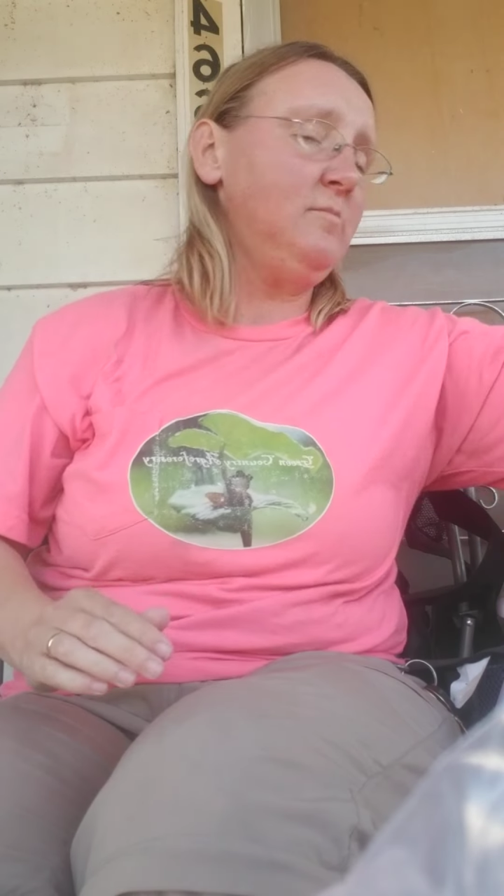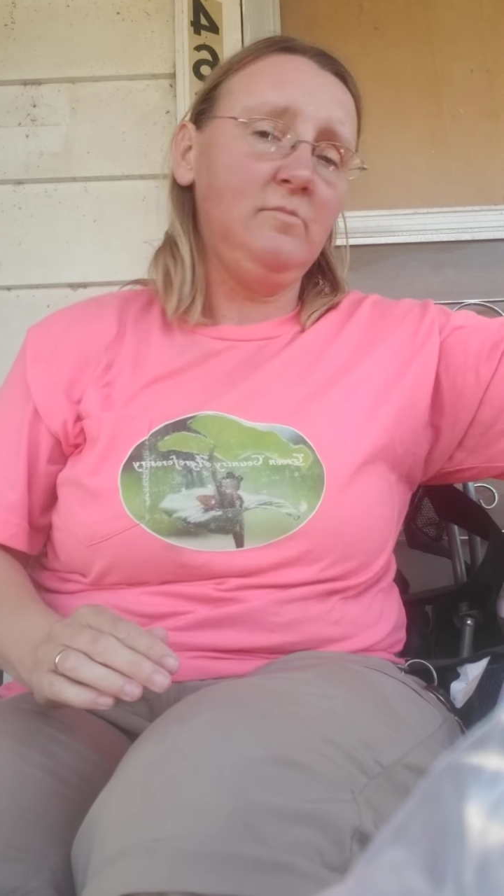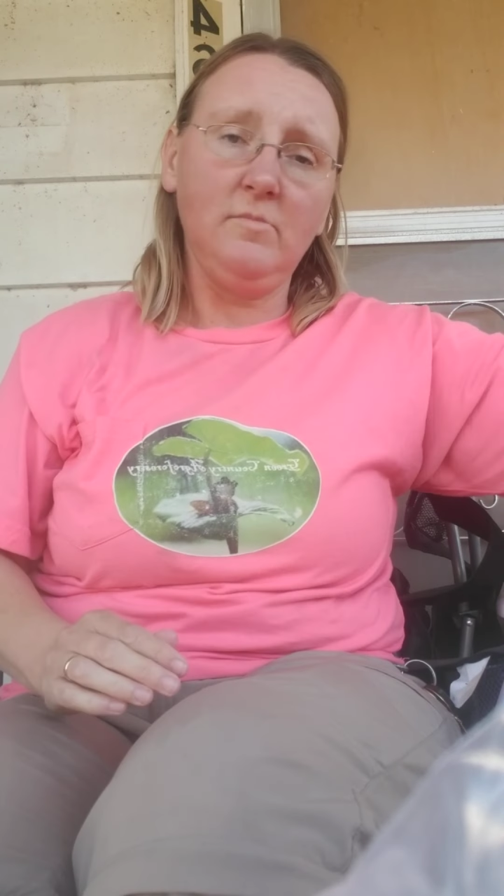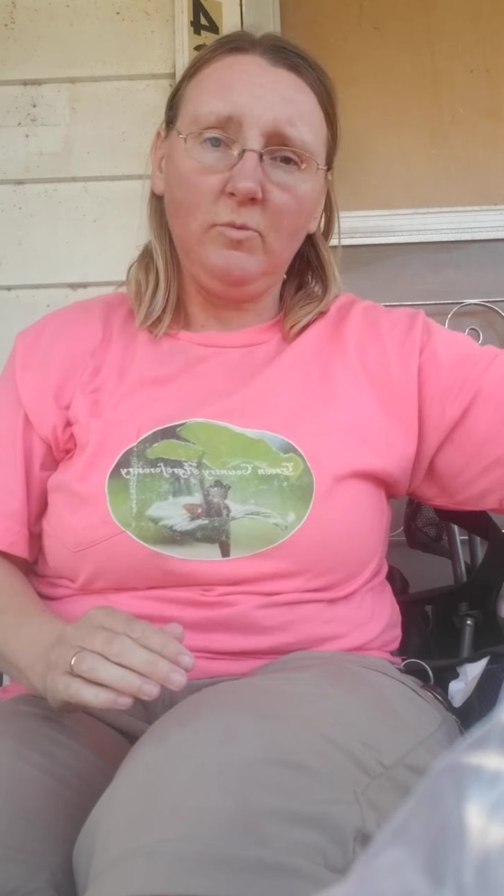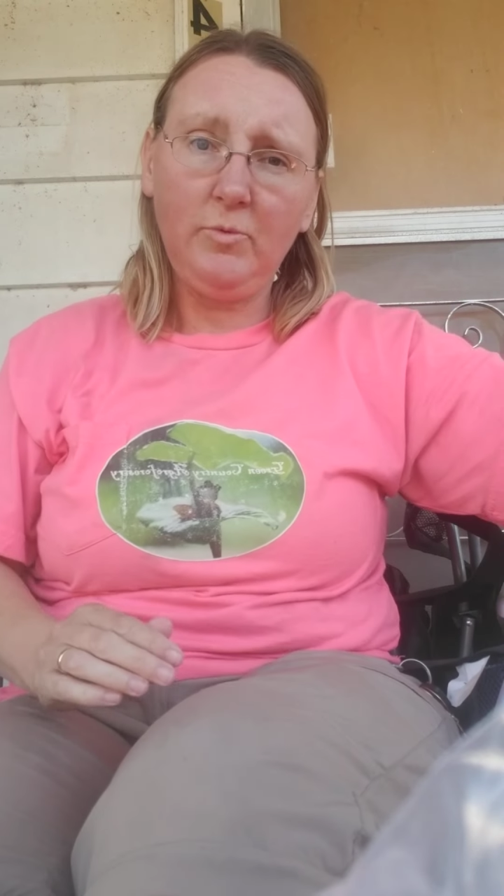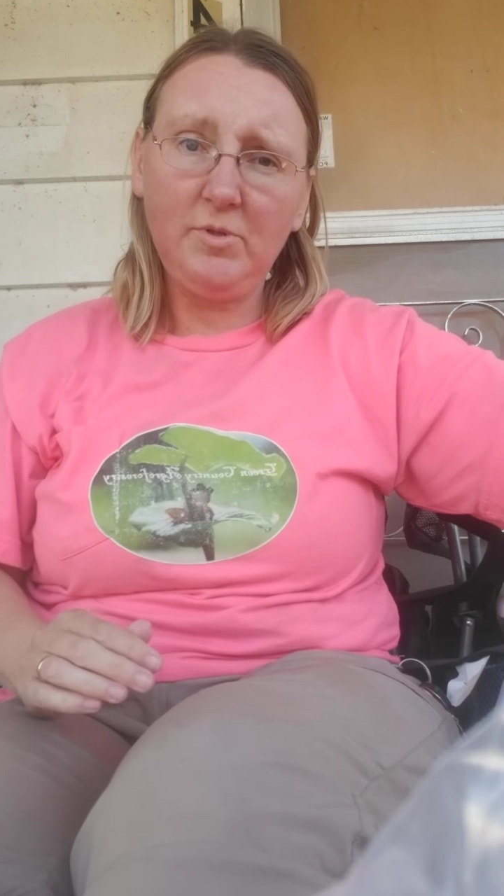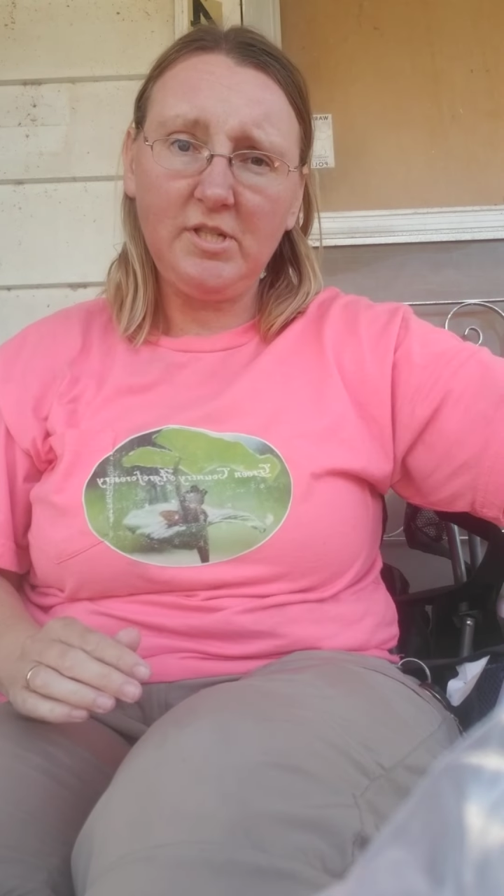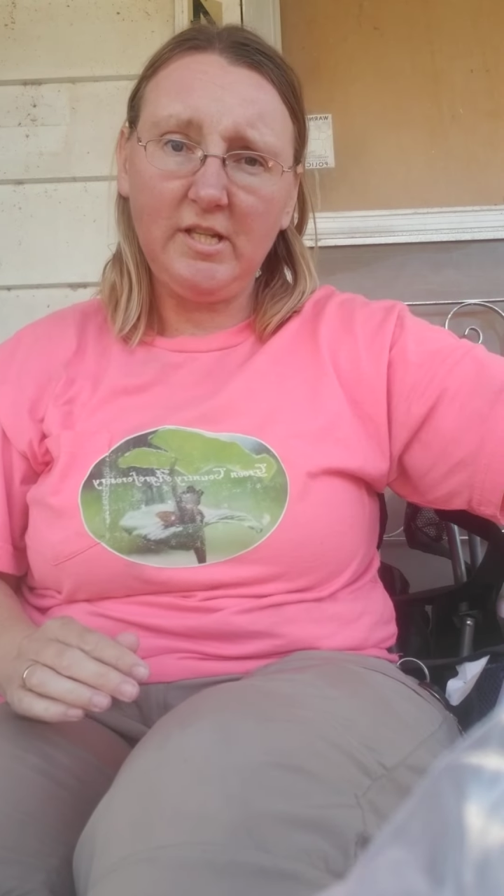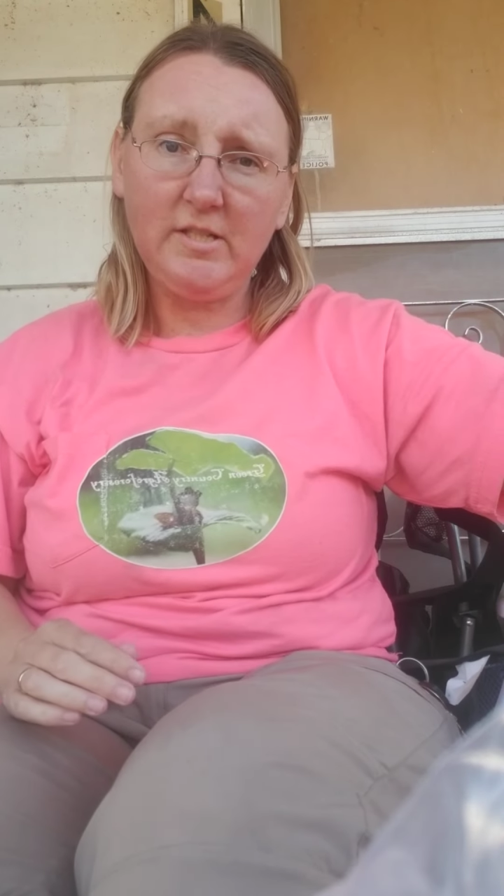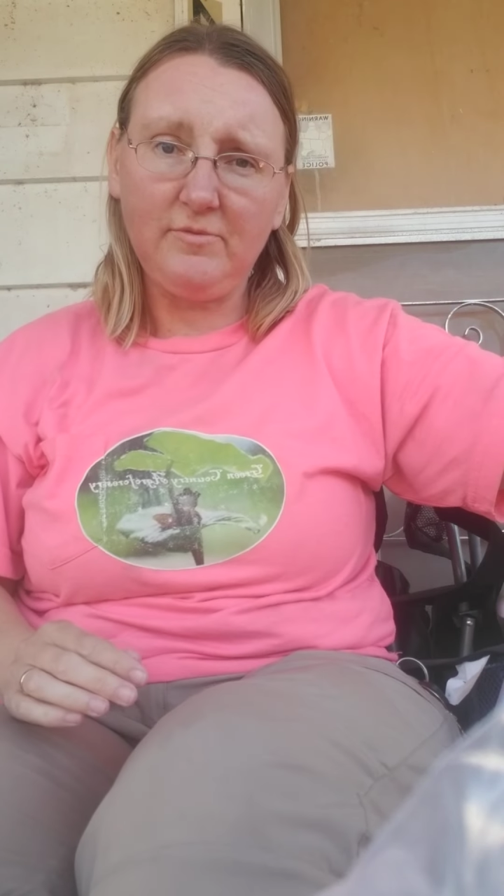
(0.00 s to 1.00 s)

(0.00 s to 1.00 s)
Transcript: I wonder where she gets it